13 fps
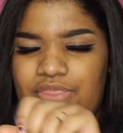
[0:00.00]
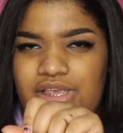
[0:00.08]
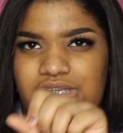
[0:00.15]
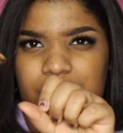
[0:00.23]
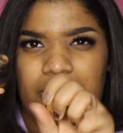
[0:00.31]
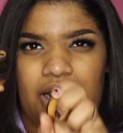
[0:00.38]

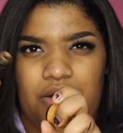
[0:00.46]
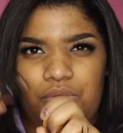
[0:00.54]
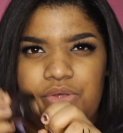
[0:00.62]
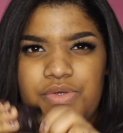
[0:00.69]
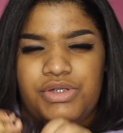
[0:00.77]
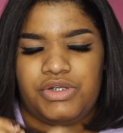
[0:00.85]
this one, I
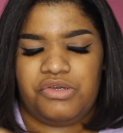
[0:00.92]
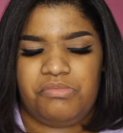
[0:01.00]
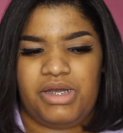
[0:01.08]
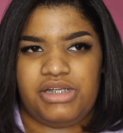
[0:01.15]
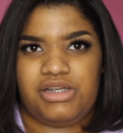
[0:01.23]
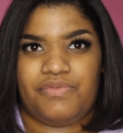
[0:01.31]
don't use too
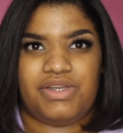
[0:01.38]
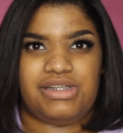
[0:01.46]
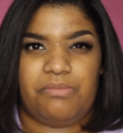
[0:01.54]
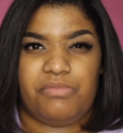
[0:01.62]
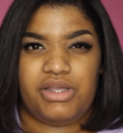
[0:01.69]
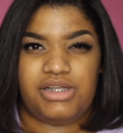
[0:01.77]
much of
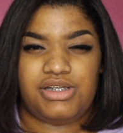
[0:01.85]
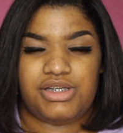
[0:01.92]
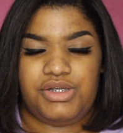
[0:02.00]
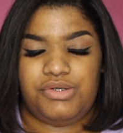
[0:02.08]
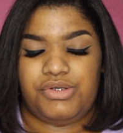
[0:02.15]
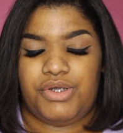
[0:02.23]
because I'm really
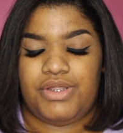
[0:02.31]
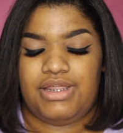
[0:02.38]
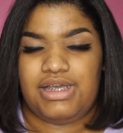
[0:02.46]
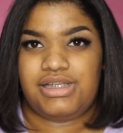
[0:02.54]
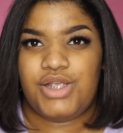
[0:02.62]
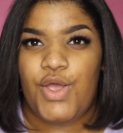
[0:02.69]
just using
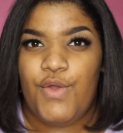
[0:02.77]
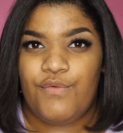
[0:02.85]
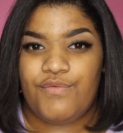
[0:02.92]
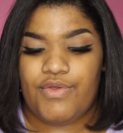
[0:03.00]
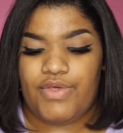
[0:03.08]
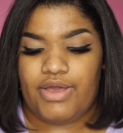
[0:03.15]
this
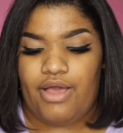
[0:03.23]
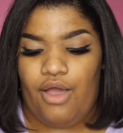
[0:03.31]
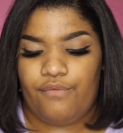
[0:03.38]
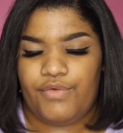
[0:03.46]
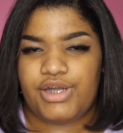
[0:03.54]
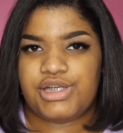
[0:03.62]
for the
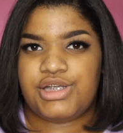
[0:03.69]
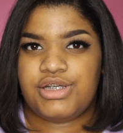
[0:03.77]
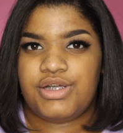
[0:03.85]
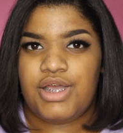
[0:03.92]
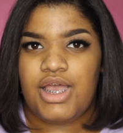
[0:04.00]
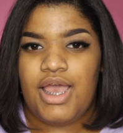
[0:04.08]
coverage.
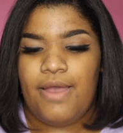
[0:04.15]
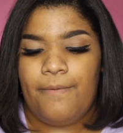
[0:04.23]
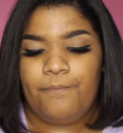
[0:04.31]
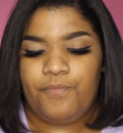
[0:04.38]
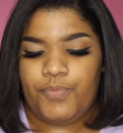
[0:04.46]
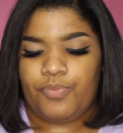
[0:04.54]

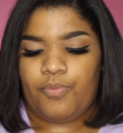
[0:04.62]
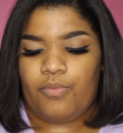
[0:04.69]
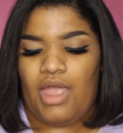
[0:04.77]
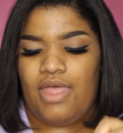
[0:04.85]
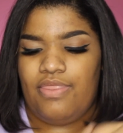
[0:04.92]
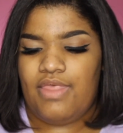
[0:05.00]

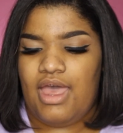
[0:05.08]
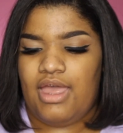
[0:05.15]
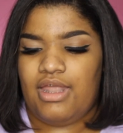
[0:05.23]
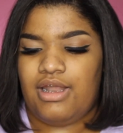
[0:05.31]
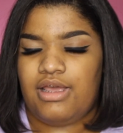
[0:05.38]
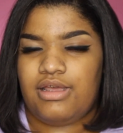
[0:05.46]
And
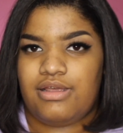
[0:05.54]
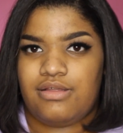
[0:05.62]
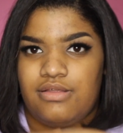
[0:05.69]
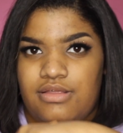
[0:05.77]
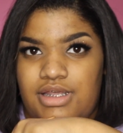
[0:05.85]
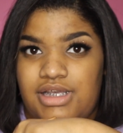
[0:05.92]
then
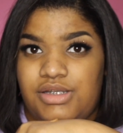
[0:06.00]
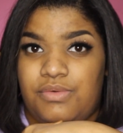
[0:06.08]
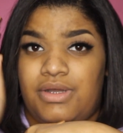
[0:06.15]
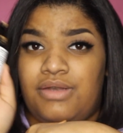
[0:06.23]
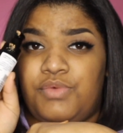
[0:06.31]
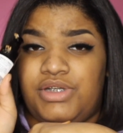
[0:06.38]
this
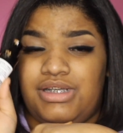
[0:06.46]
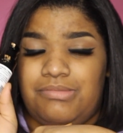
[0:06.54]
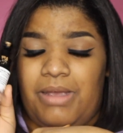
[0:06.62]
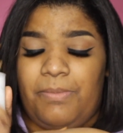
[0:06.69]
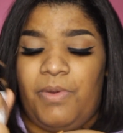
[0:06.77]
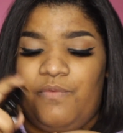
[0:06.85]
one, which
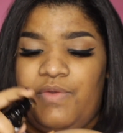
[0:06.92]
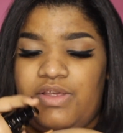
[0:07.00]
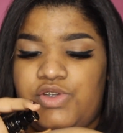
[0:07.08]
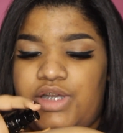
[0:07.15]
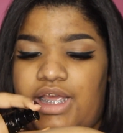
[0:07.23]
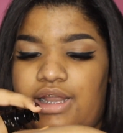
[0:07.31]
is my
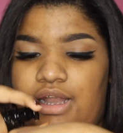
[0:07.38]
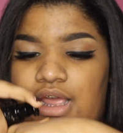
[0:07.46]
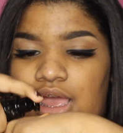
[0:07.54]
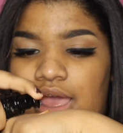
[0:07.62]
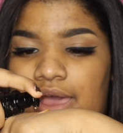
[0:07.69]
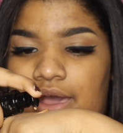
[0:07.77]
perfect shade,
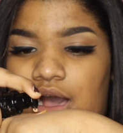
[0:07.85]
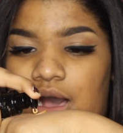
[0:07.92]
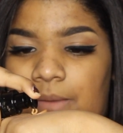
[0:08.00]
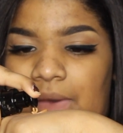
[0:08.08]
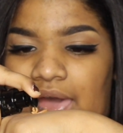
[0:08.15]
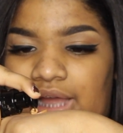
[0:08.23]

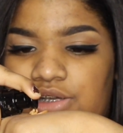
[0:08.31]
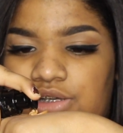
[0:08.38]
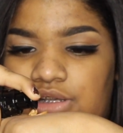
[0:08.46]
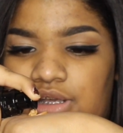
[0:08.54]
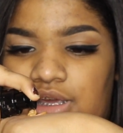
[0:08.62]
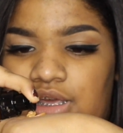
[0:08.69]

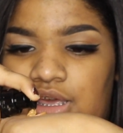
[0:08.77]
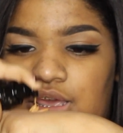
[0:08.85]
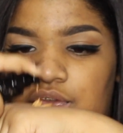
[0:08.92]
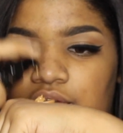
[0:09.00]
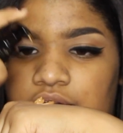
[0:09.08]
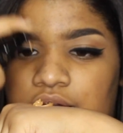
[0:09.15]
actually,
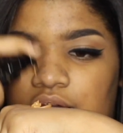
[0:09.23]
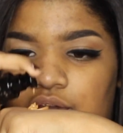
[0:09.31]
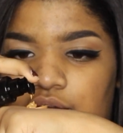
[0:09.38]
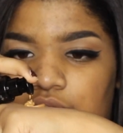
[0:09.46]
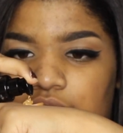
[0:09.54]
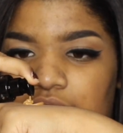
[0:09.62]

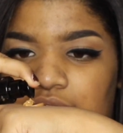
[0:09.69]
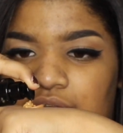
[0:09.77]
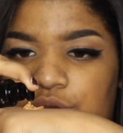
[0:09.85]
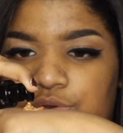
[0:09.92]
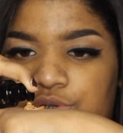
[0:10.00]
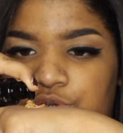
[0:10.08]
and
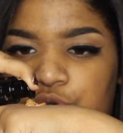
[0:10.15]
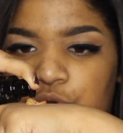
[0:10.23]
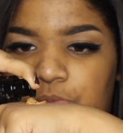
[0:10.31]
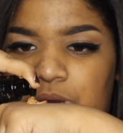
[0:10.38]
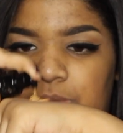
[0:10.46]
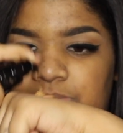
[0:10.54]
I use
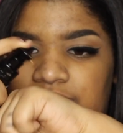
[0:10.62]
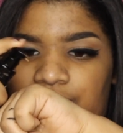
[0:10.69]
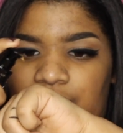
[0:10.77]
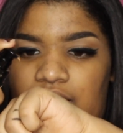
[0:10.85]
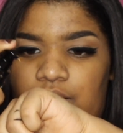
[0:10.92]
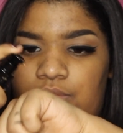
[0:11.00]
2 pumps
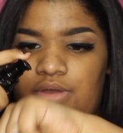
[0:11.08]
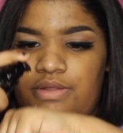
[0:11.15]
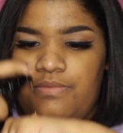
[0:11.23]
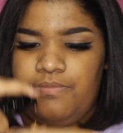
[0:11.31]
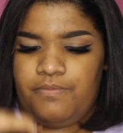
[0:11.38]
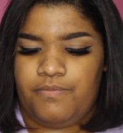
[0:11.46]
of that one.